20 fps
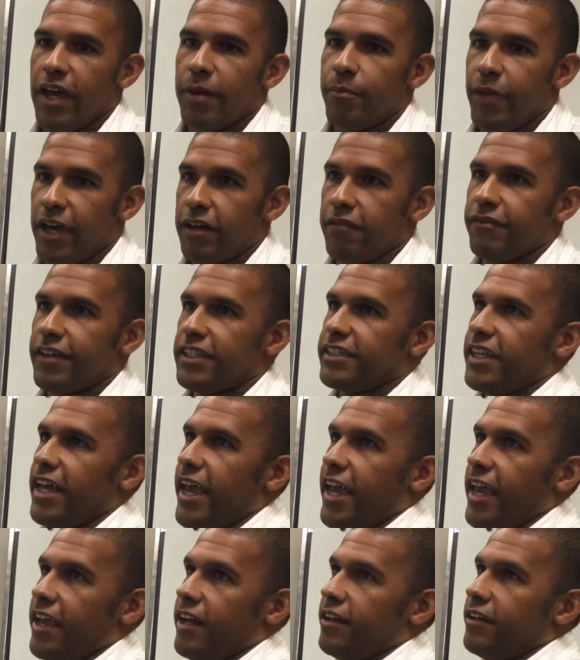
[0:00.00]
benefits,
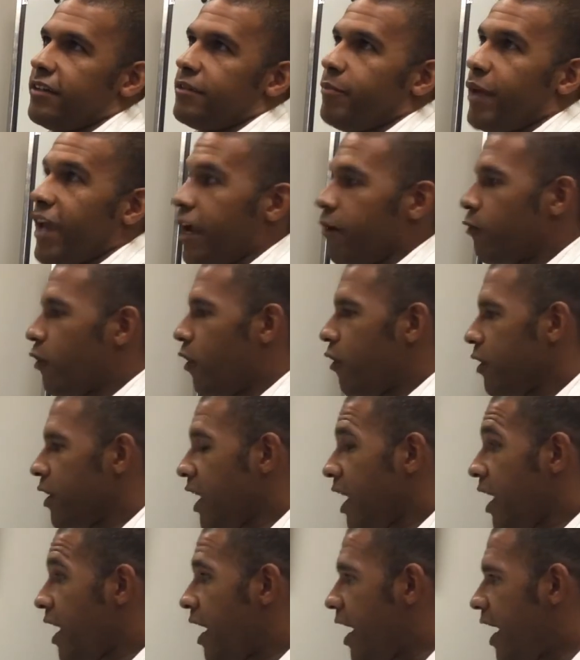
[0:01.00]
and payroll.
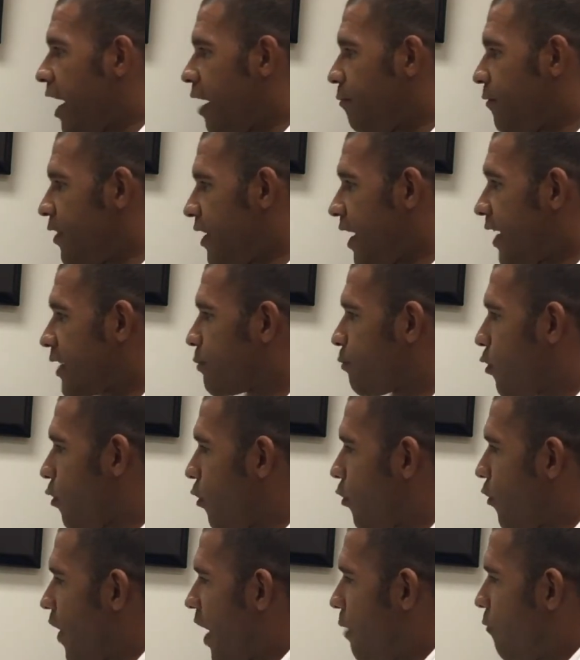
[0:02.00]
The next
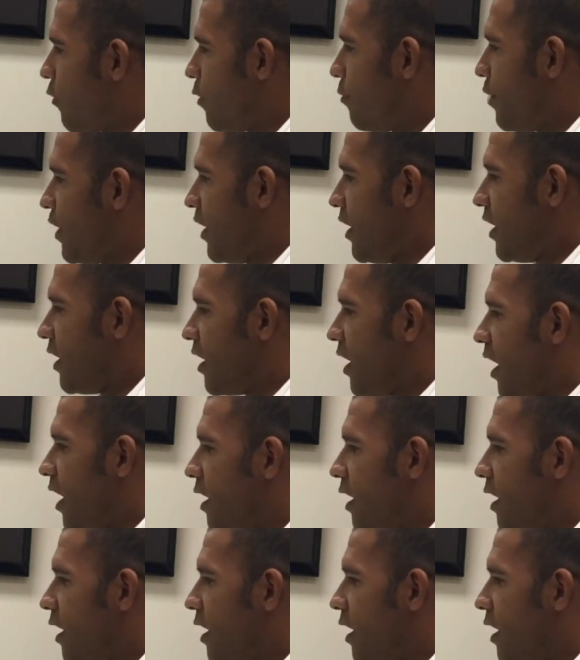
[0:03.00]
program would be